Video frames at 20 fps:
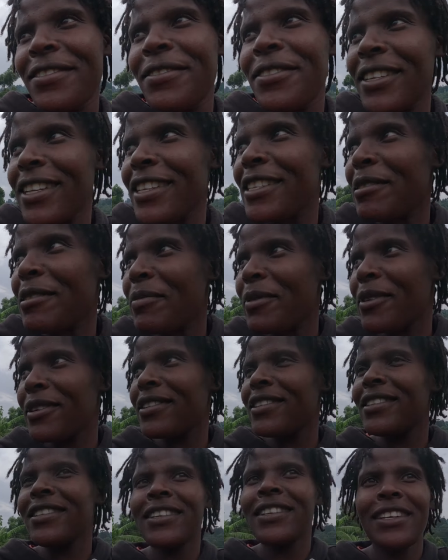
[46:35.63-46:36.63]
for the
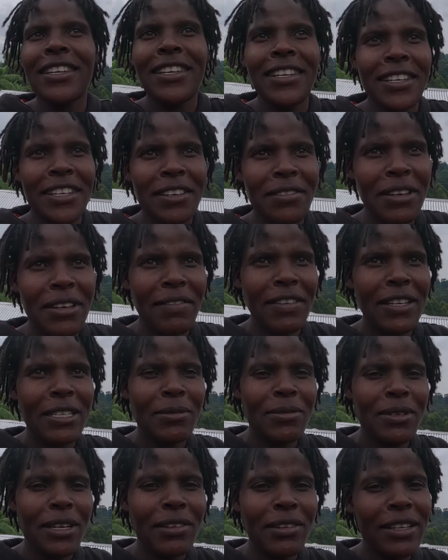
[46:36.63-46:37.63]
support. If you haven't
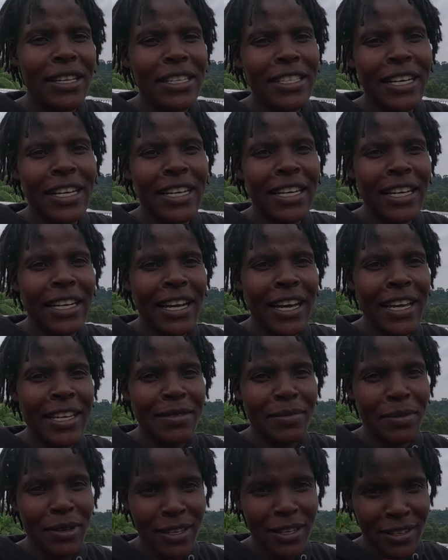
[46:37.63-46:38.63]
subscribed to the channel,
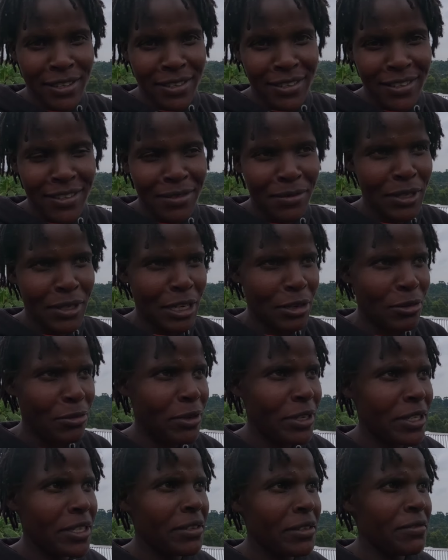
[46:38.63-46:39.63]
guys, please, what are you
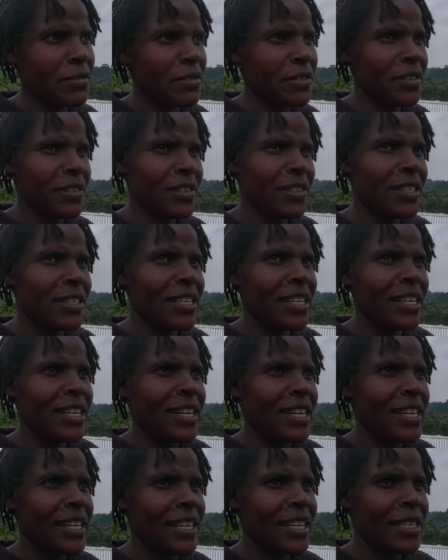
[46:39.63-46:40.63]
waiting for?
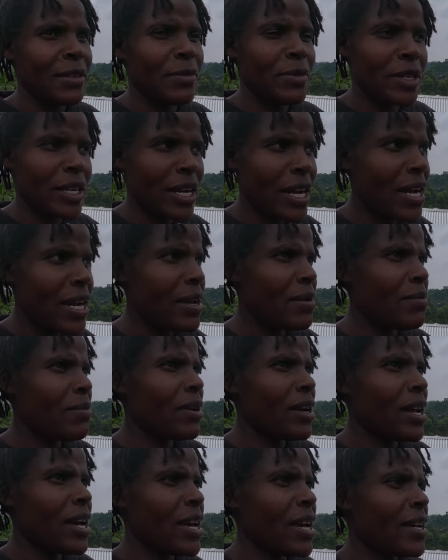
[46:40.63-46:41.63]
Yeah, subscribe,
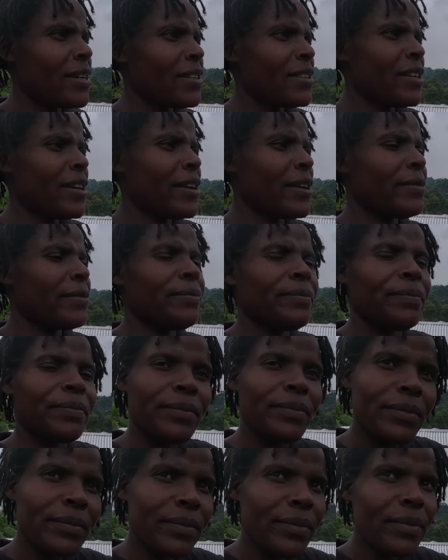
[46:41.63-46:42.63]
like, share,
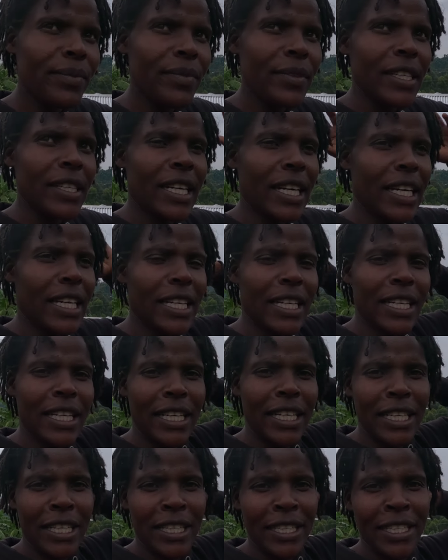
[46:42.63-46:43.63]

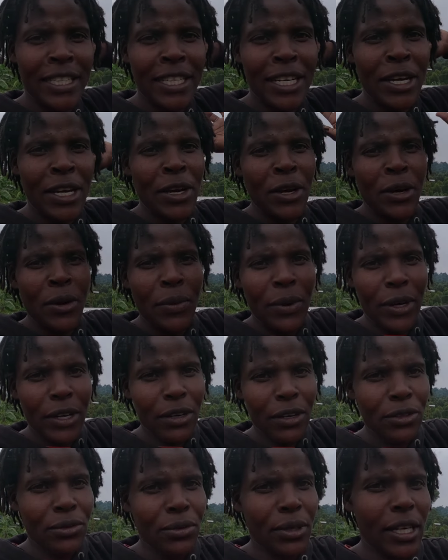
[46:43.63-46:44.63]
and we
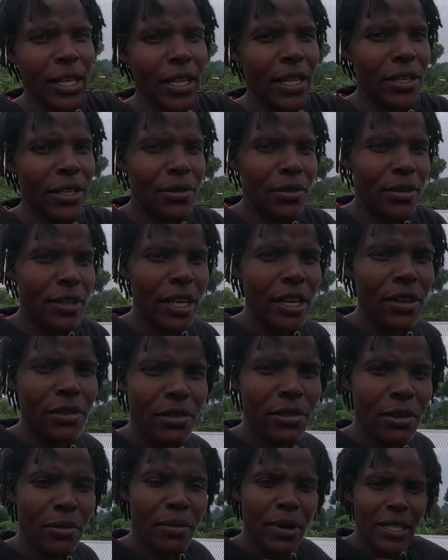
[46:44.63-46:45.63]
grow together. So thank you
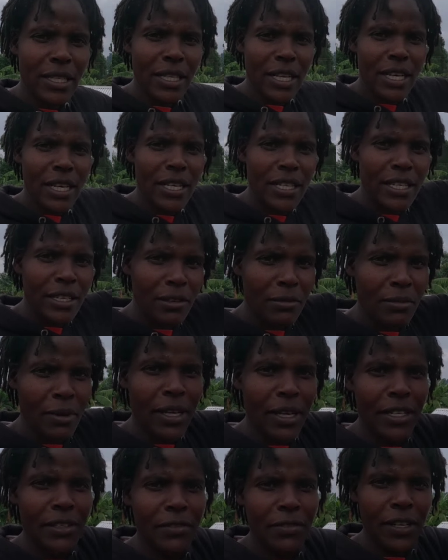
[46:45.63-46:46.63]
so much, and see you in
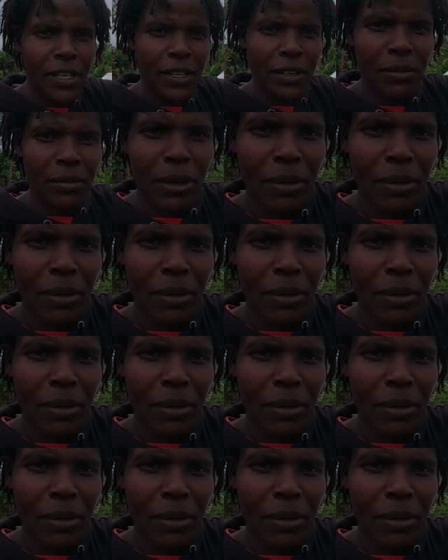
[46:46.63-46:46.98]
my next video.